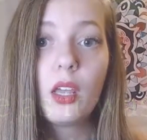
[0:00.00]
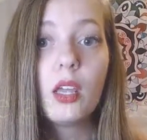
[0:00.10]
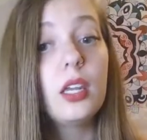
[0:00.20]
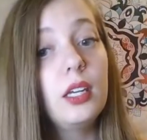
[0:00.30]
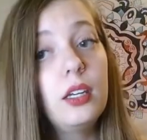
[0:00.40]

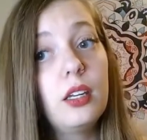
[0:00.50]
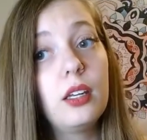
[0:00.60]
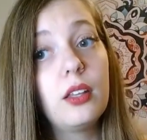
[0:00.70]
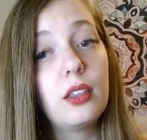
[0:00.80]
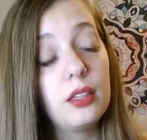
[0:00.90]

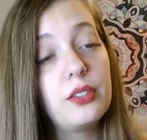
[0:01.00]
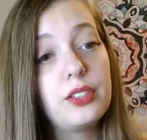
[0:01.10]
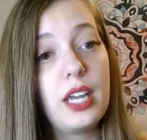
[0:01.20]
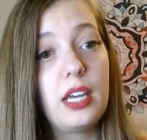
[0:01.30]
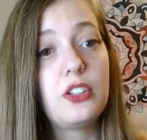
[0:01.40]
In this
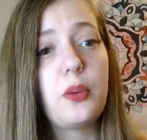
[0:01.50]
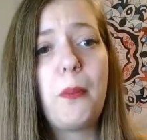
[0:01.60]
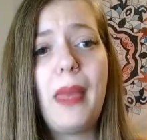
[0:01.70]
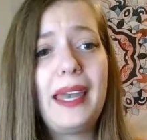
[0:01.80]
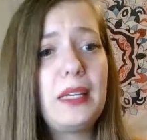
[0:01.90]
stage,
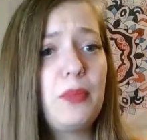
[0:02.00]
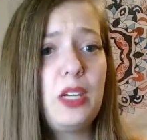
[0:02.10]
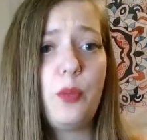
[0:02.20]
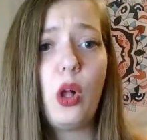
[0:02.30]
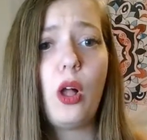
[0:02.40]
many
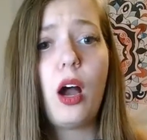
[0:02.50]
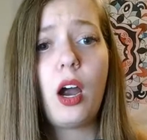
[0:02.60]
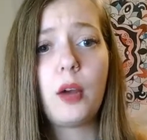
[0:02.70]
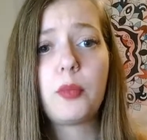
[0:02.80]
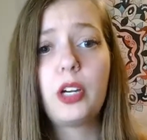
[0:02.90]
people
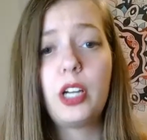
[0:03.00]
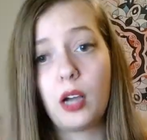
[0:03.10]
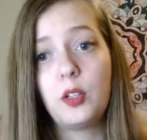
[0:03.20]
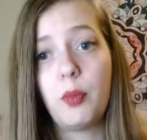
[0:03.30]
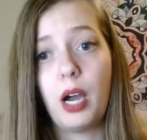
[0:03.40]
are
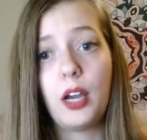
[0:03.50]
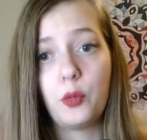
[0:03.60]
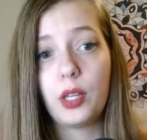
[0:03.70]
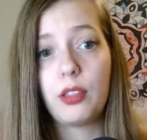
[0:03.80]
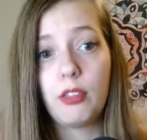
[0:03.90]
preoccupied
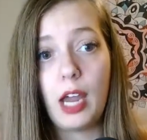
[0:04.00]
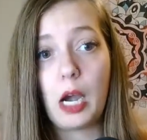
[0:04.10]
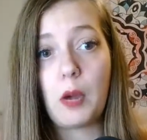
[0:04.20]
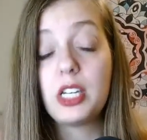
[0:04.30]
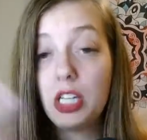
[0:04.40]
with
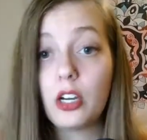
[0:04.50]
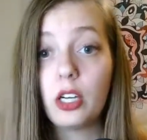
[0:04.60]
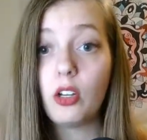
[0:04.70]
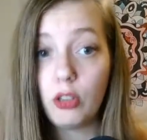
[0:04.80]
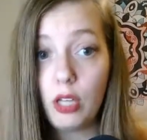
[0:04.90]
their
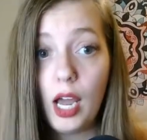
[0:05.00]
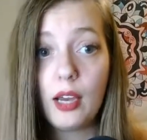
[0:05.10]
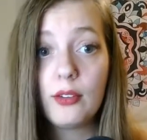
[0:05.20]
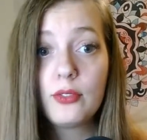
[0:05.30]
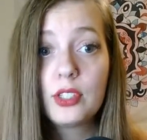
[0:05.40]
material
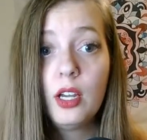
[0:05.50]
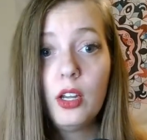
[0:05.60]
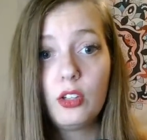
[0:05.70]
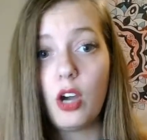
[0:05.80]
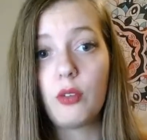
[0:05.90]
lives,
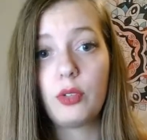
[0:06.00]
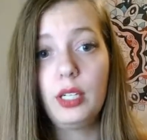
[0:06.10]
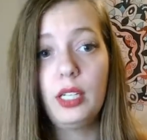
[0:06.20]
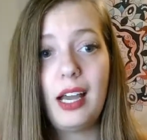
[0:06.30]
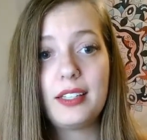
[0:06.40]
not
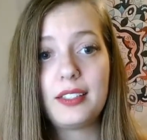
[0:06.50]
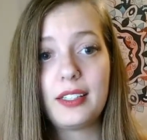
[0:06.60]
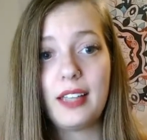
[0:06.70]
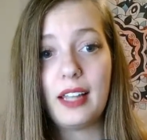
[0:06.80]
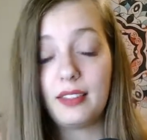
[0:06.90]
realizing
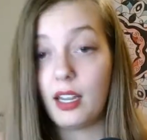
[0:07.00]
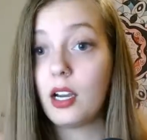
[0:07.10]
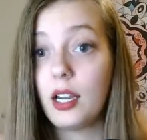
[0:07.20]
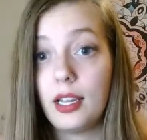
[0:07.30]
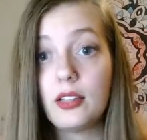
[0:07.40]
that
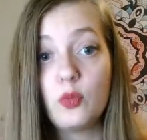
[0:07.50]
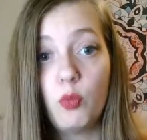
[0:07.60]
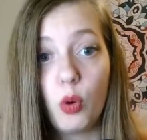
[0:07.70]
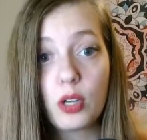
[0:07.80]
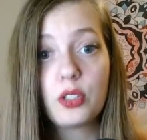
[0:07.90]
there is
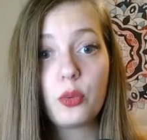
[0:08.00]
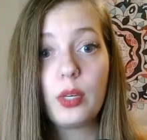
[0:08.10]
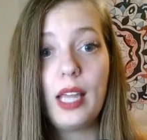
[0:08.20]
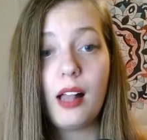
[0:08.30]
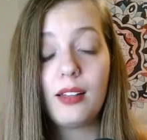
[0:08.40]
more to
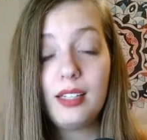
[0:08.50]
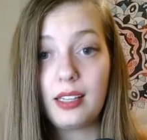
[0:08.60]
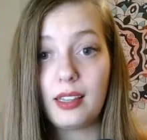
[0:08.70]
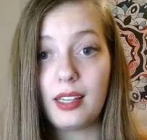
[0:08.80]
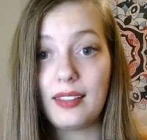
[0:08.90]
reality
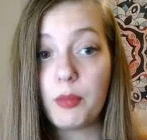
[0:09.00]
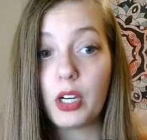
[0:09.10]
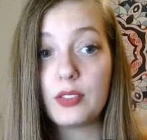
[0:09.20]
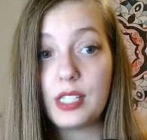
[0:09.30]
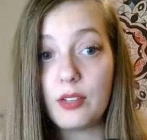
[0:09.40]
than they
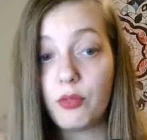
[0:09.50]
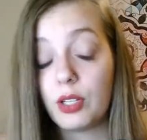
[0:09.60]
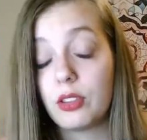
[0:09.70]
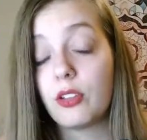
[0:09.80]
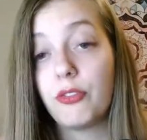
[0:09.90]
perceive
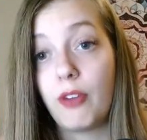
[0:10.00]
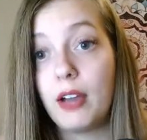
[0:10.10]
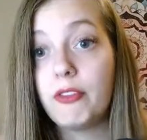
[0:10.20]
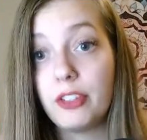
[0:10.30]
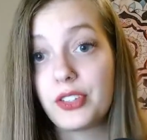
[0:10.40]
with the
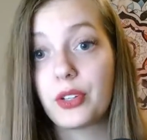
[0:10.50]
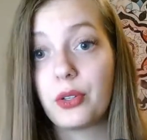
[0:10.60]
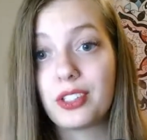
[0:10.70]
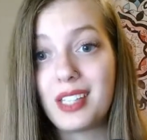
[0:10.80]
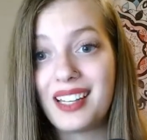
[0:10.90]
five
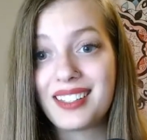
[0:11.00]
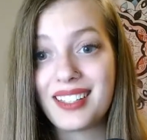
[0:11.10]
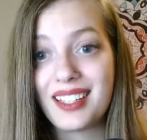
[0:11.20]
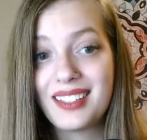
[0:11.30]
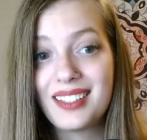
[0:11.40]
physical
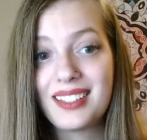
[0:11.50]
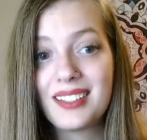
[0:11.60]
senses.